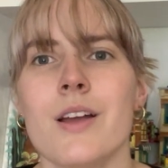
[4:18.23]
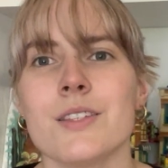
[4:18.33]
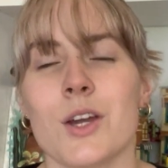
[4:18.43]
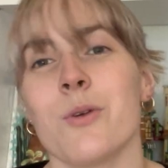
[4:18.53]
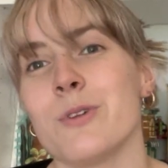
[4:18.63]

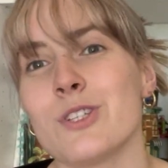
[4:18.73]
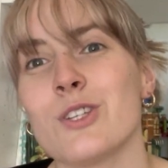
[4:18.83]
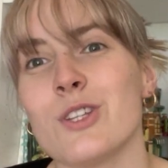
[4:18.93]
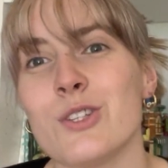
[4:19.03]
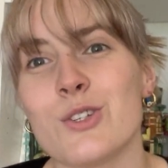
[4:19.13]
Zara and Mish,
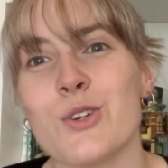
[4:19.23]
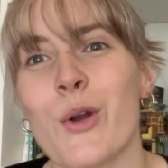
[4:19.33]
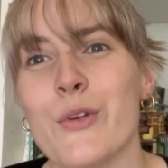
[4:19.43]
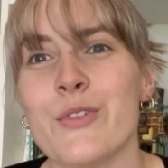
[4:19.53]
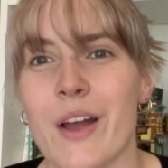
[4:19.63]
the 2
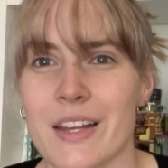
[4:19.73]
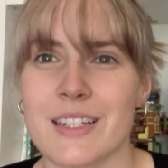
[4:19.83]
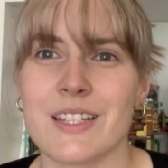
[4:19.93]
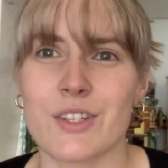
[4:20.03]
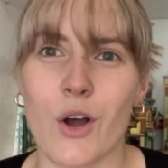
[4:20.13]

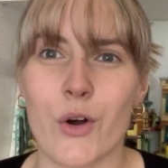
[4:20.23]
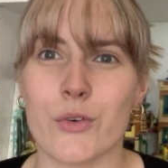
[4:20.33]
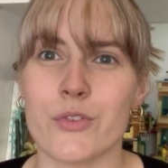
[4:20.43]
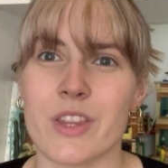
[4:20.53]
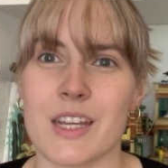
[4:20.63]
co-founders
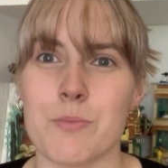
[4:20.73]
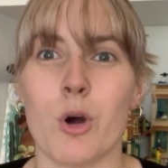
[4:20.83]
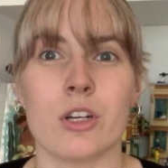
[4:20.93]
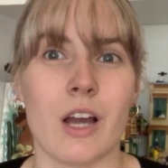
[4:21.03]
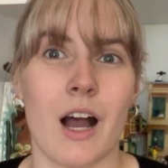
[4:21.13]
of the
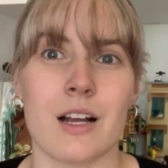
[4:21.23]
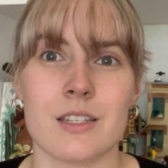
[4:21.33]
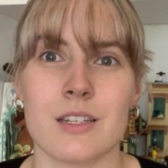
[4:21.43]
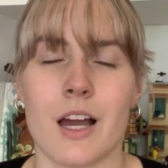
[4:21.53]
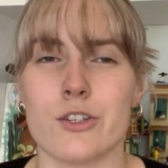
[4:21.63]

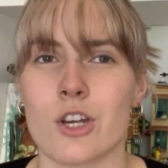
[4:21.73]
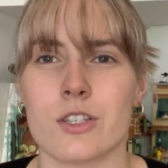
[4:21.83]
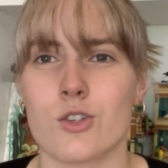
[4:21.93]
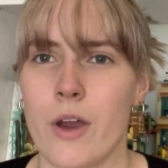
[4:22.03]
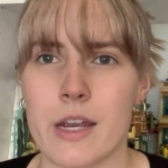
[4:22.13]
podcast, are
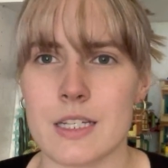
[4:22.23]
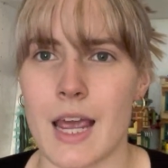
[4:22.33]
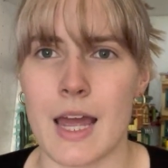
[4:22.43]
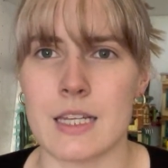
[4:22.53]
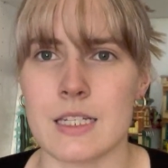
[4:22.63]
just great,
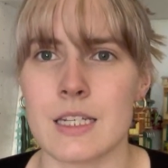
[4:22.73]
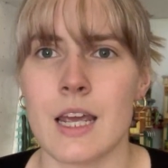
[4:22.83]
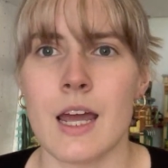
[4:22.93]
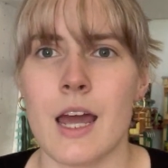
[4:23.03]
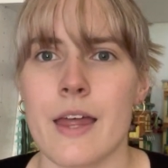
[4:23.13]
and
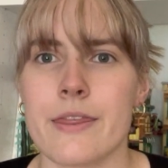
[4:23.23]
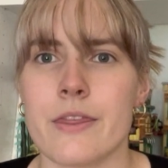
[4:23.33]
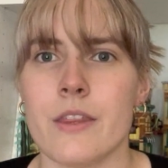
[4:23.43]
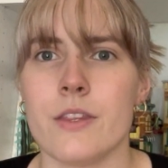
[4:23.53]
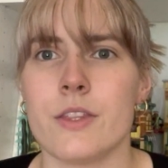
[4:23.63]

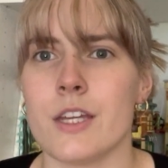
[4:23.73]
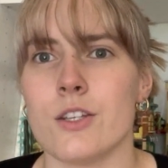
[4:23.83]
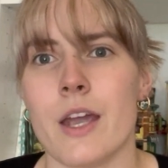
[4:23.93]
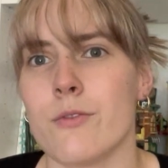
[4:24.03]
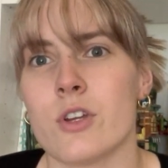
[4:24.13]

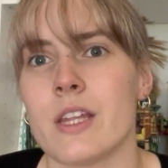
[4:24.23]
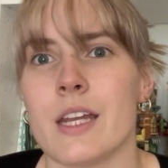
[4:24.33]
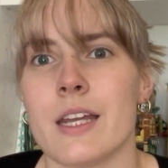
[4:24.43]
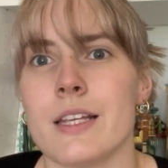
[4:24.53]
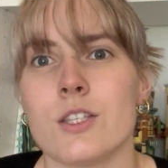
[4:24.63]

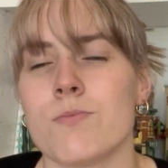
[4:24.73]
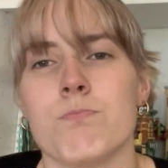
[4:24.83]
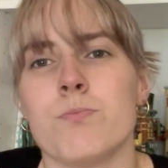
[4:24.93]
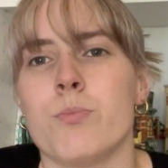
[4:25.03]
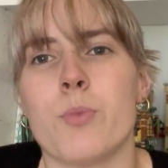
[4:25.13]
it's
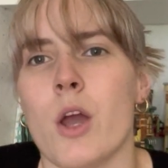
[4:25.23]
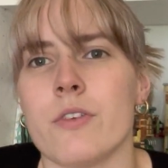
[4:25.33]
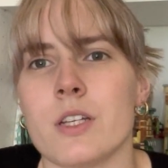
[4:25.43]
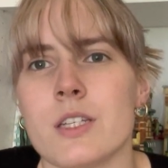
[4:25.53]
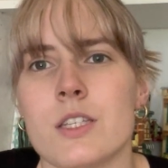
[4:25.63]

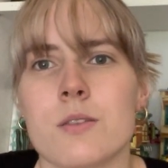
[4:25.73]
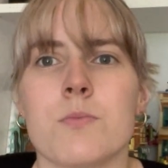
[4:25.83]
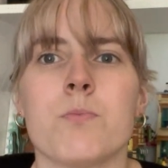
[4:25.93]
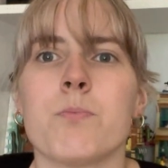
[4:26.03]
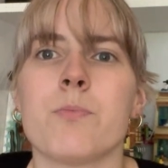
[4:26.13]
perfect. It's
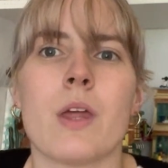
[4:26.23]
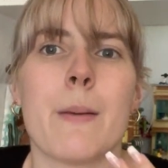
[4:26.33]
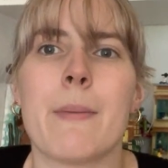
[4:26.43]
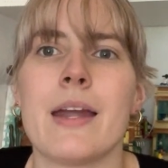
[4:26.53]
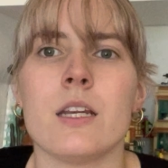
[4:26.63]
their
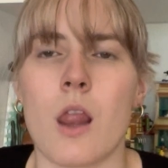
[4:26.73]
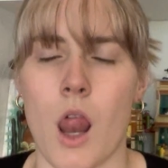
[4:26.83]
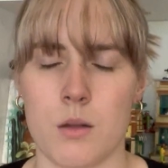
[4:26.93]
main.